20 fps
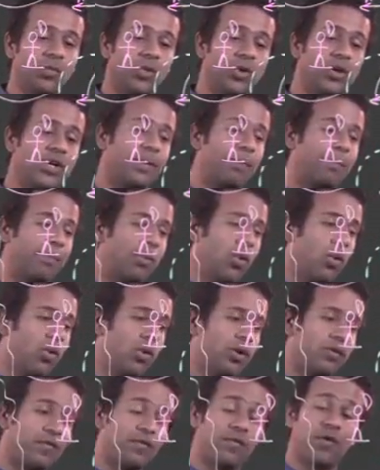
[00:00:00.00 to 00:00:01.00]
would
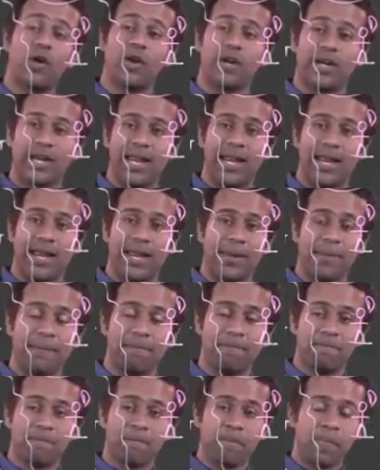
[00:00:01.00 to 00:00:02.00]
report for A,
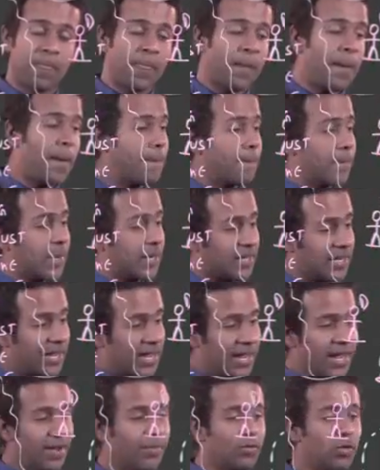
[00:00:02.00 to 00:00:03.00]
but
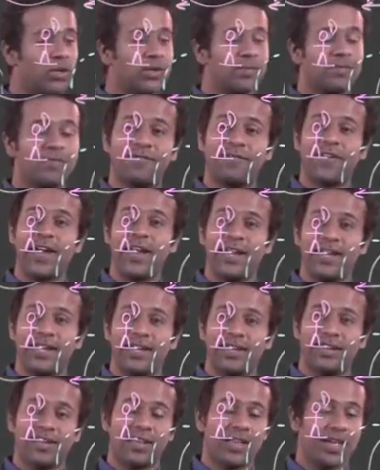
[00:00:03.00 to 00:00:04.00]
A would find